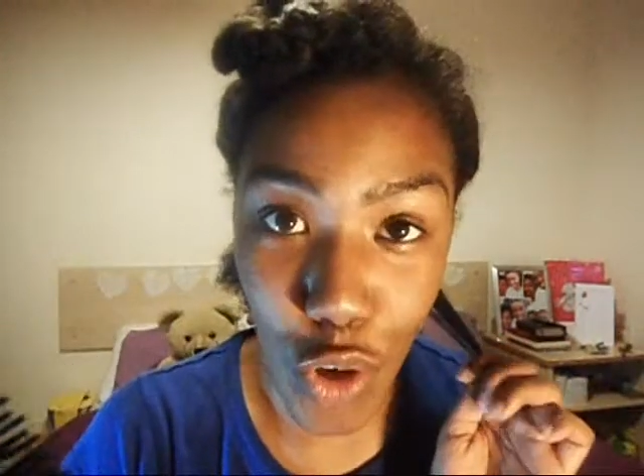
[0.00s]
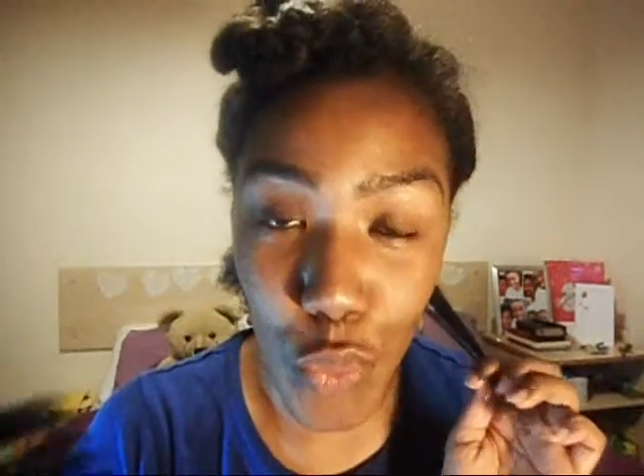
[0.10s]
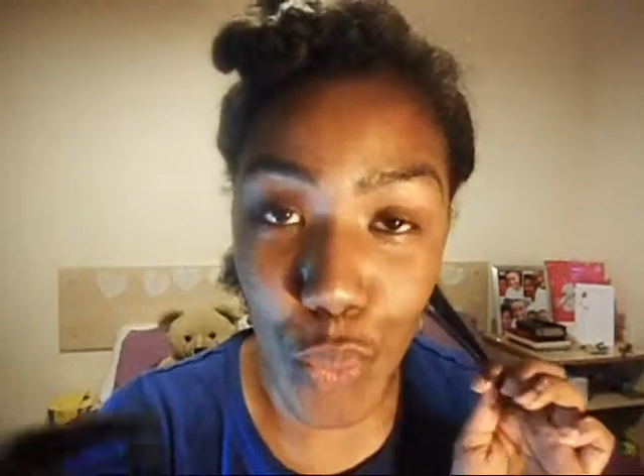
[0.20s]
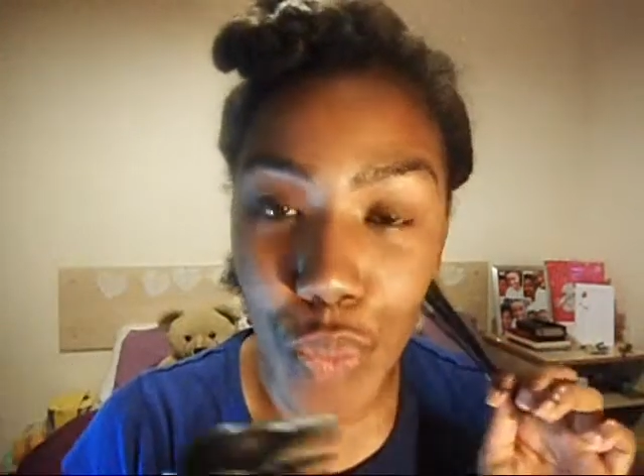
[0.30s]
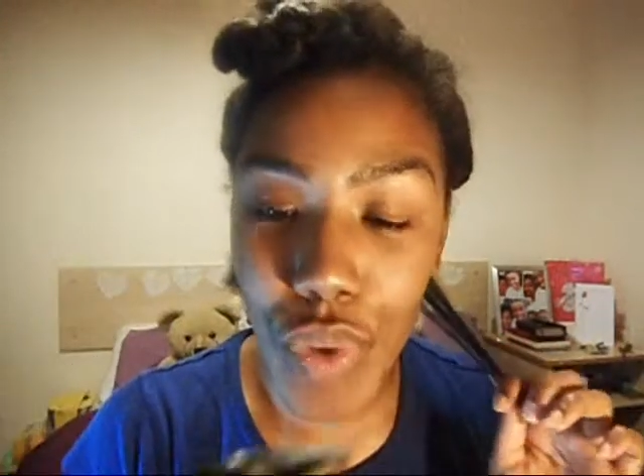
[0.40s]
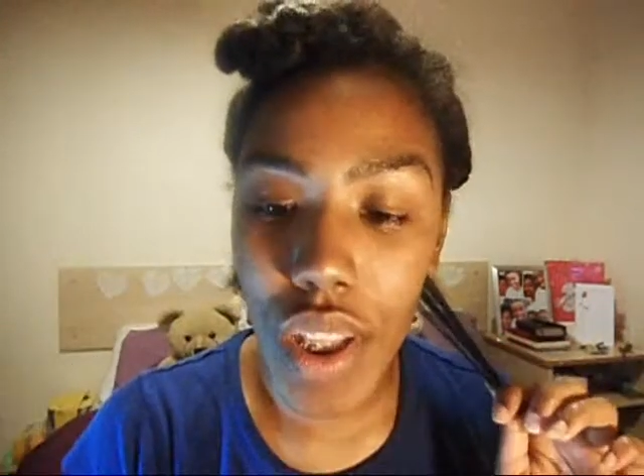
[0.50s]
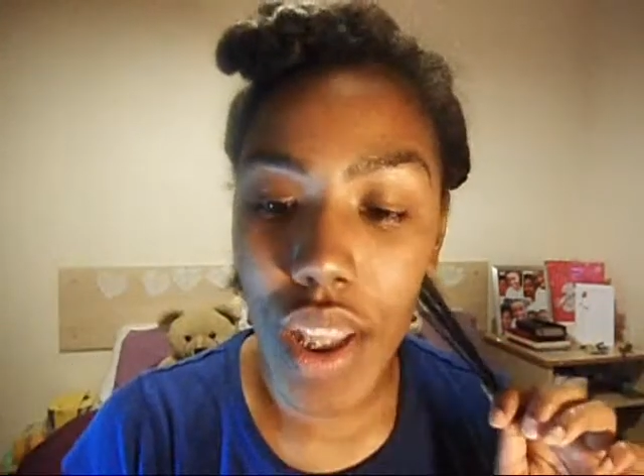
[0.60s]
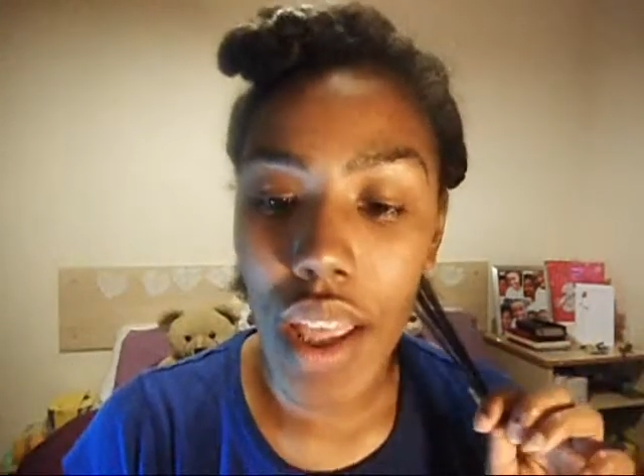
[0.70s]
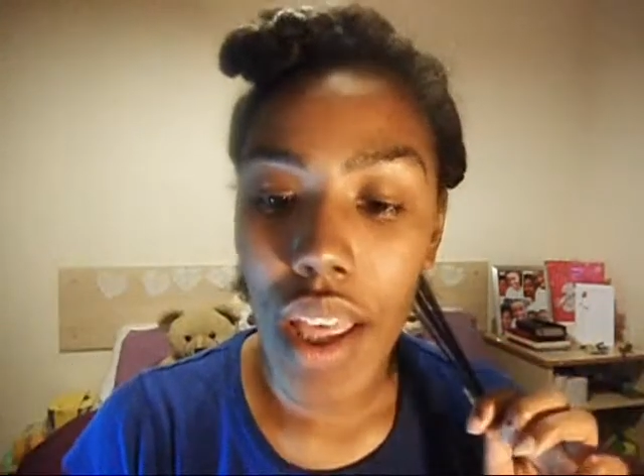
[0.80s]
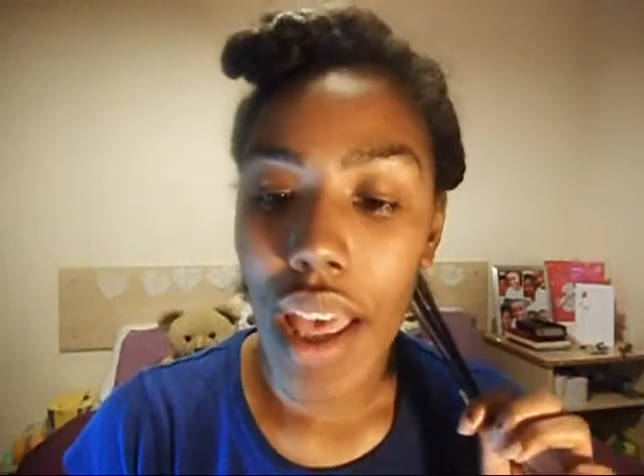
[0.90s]
comb
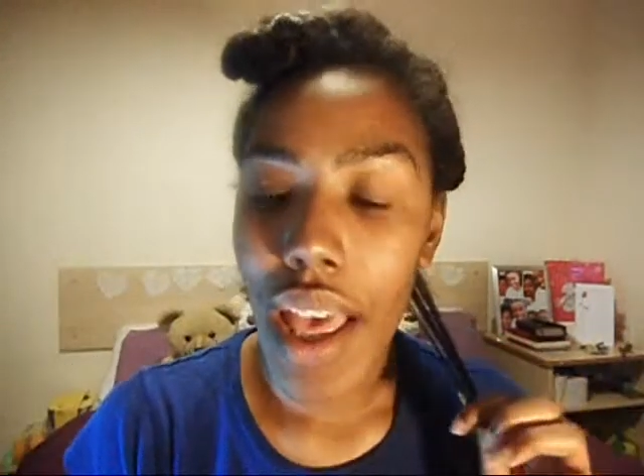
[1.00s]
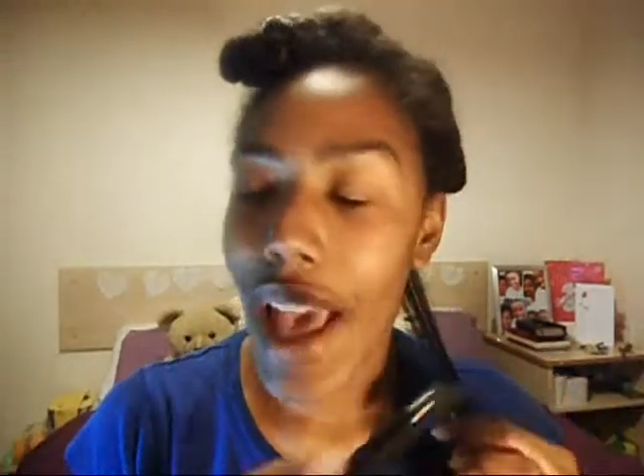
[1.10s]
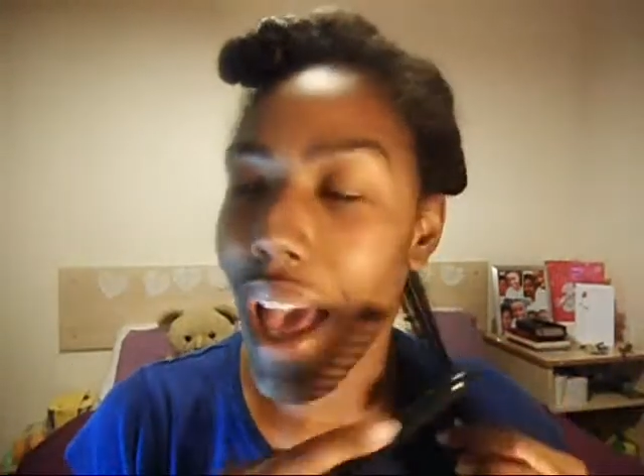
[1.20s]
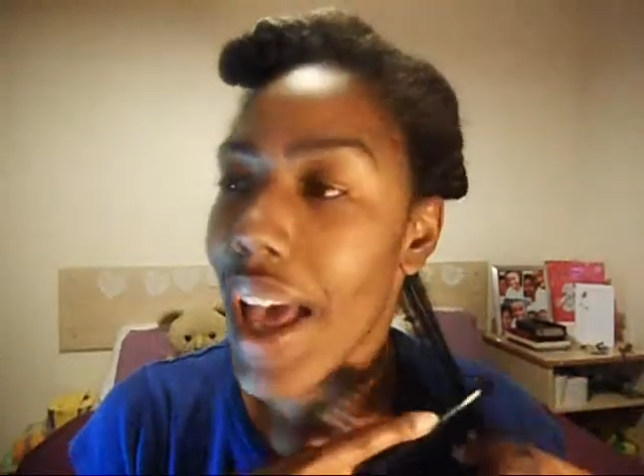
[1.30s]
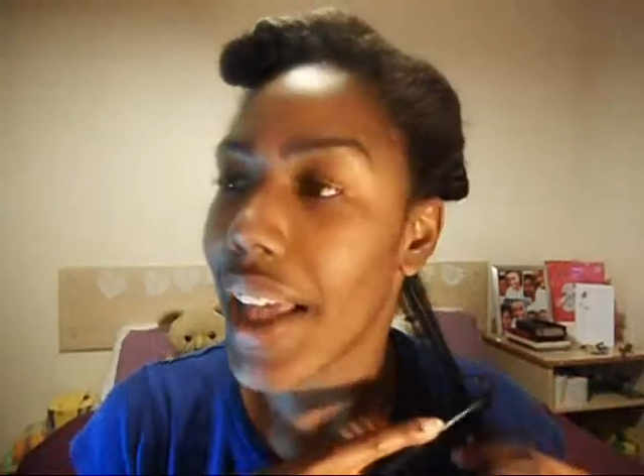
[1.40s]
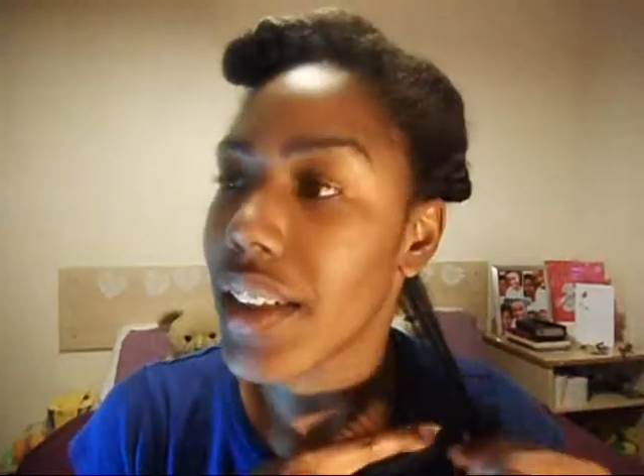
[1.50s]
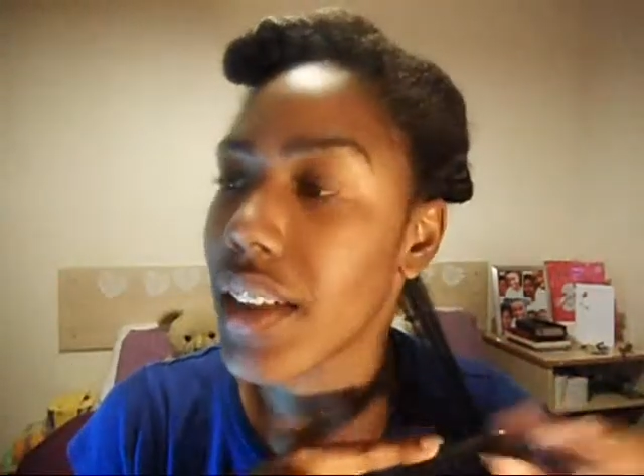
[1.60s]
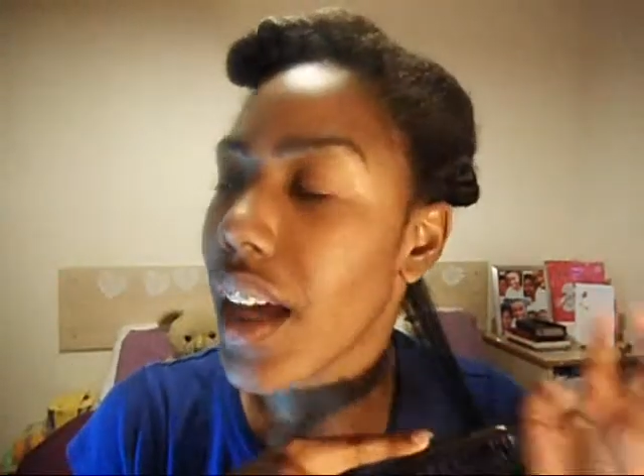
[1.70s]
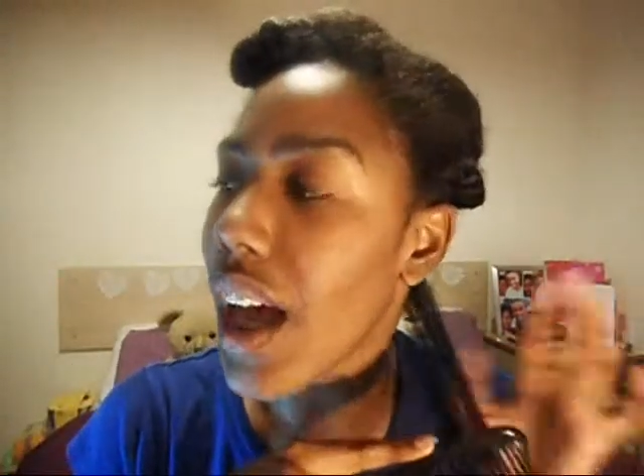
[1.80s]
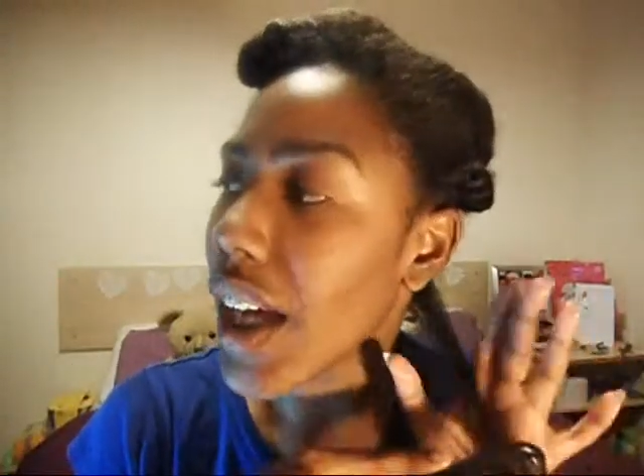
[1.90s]
and